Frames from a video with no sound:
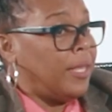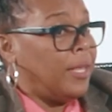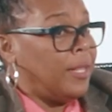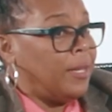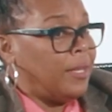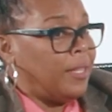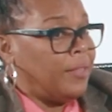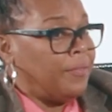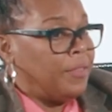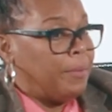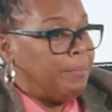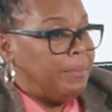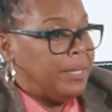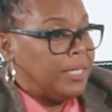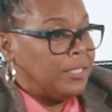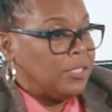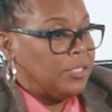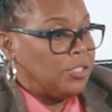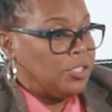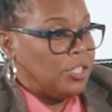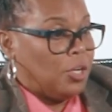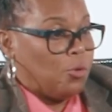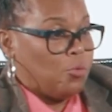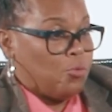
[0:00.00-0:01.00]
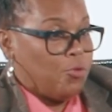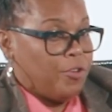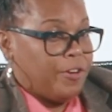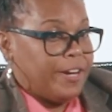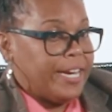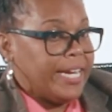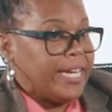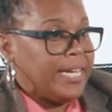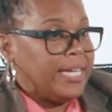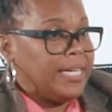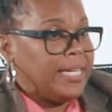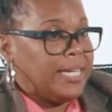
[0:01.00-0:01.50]
and then the business that we're
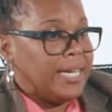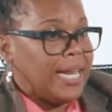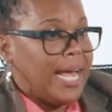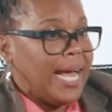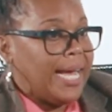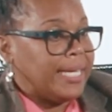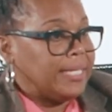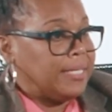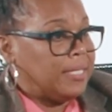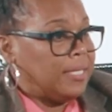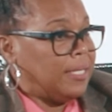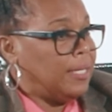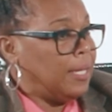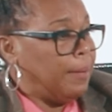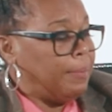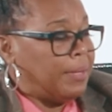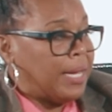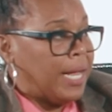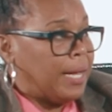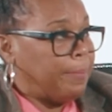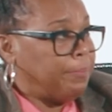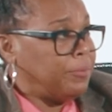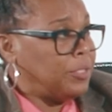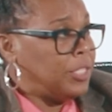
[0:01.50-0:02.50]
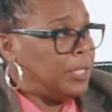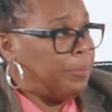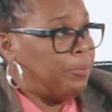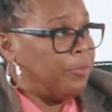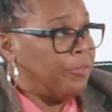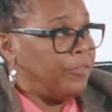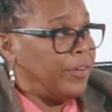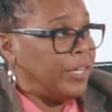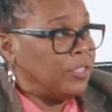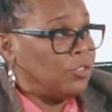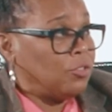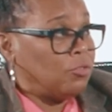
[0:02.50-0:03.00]
in and IT, I'm an IT
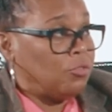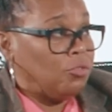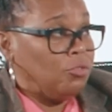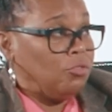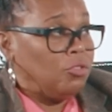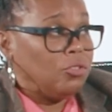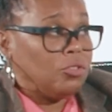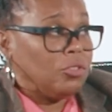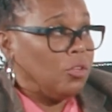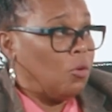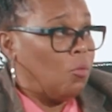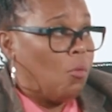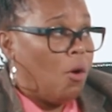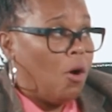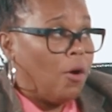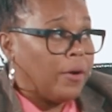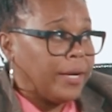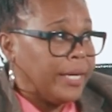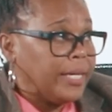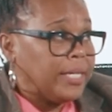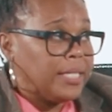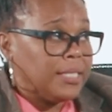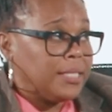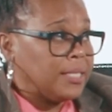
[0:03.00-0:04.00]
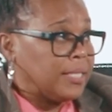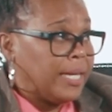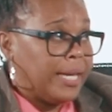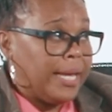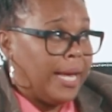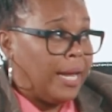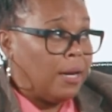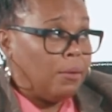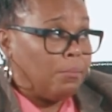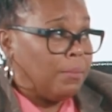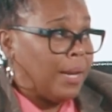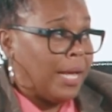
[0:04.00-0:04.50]
professional. You just don't walk in and say,
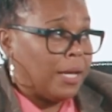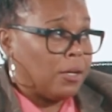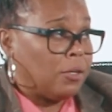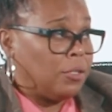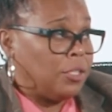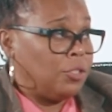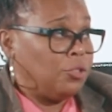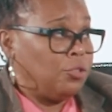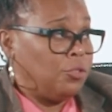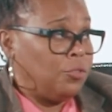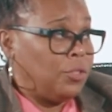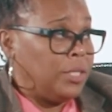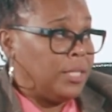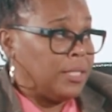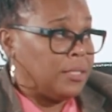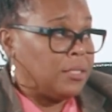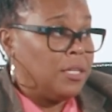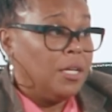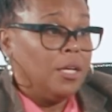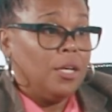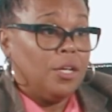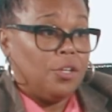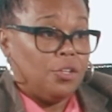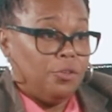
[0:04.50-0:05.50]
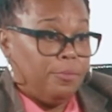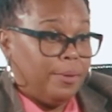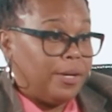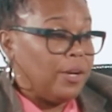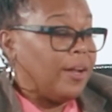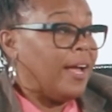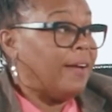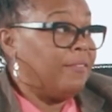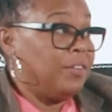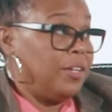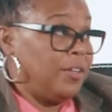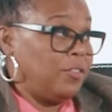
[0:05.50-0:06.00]
I'm not going to do this. You better
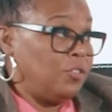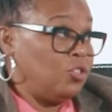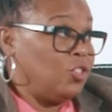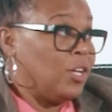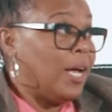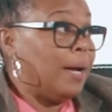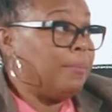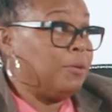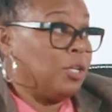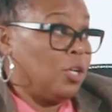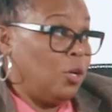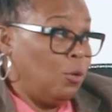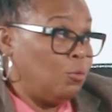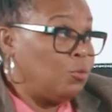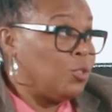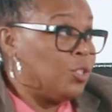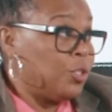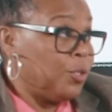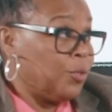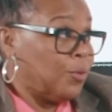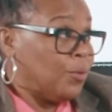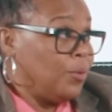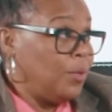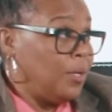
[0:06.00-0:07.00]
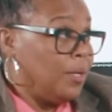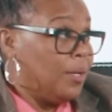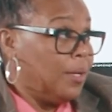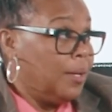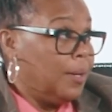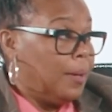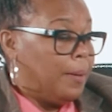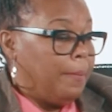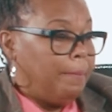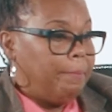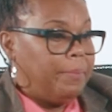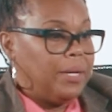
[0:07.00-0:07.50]
have another job to go to.
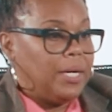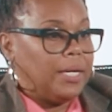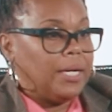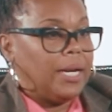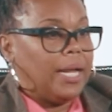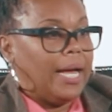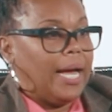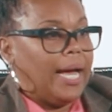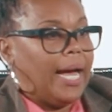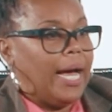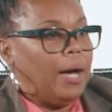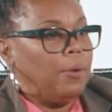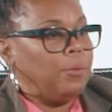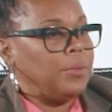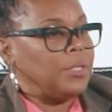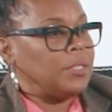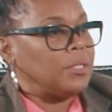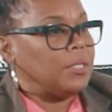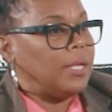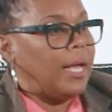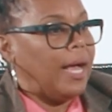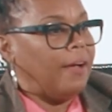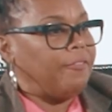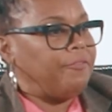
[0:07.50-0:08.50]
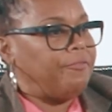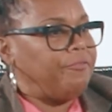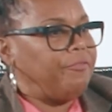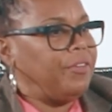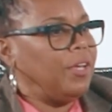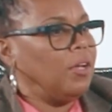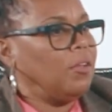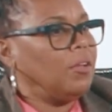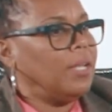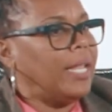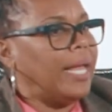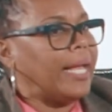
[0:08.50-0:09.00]
But I was I
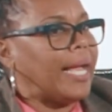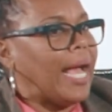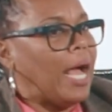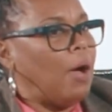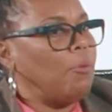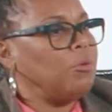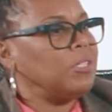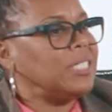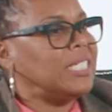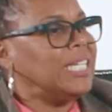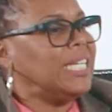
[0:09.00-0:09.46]
felt like I was